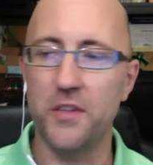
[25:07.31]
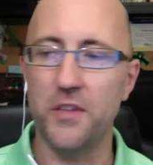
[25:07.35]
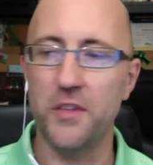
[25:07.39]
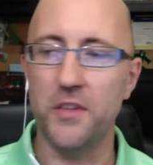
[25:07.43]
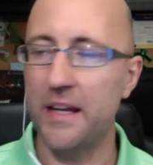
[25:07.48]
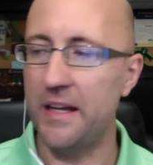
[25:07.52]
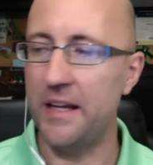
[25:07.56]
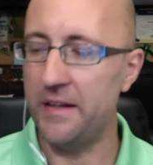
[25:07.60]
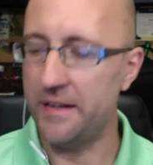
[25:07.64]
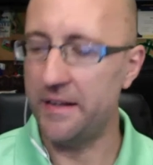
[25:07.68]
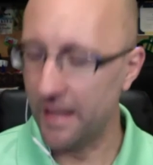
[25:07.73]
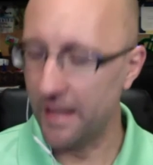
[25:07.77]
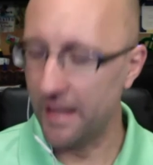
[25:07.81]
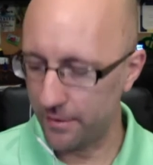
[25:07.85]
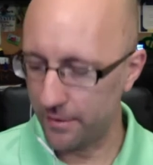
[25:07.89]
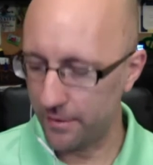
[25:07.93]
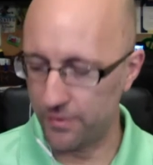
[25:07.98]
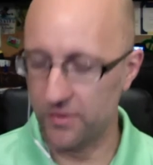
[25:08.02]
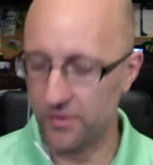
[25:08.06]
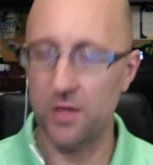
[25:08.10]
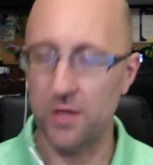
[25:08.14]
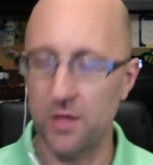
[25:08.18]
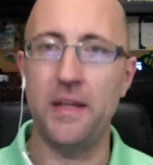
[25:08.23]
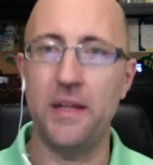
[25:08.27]
getting together with
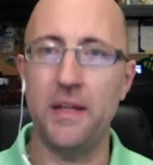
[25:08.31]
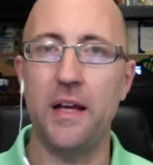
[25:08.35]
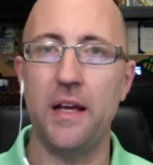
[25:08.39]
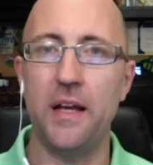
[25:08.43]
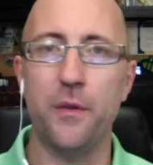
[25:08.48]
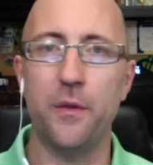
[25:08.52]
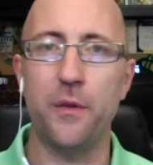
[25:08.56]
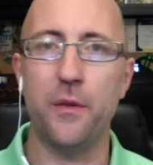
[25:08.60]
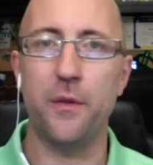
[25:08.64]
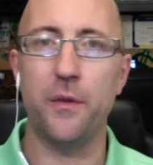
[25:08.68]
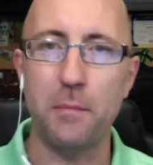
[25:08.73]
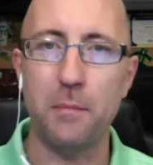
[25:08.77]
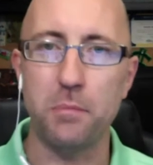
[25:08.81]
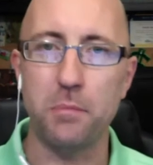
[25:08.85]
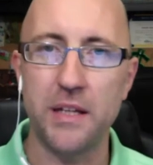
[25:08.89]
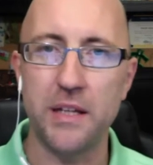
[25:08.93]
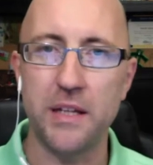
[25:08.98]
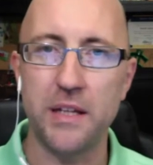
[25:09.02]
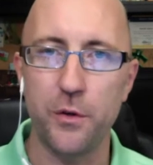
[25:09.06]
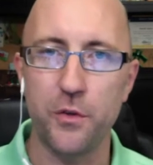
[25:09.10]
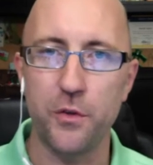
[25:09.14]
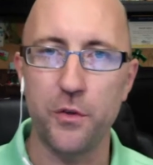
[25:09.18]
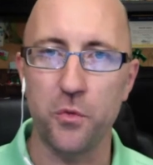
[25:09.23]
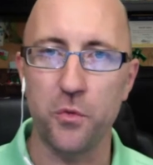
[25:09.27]
some of the other top
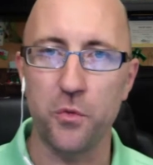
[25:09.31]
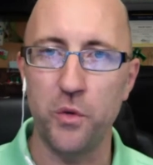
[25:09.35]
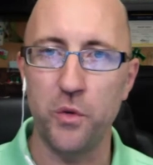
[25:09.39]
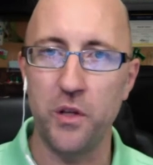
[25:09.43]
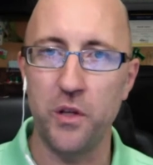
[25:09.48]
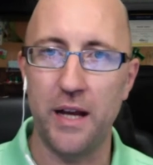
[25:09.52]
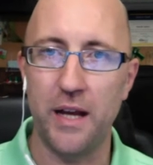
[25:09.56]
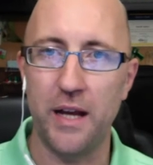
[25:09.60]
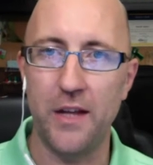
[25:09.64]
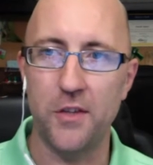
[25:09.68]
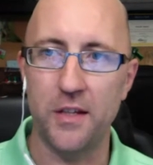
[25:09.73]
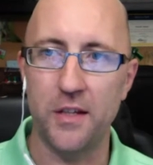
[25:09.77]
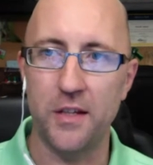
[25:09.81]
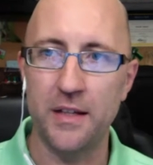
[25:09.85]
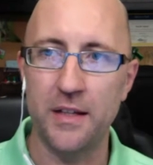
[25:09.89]
leaders and realizing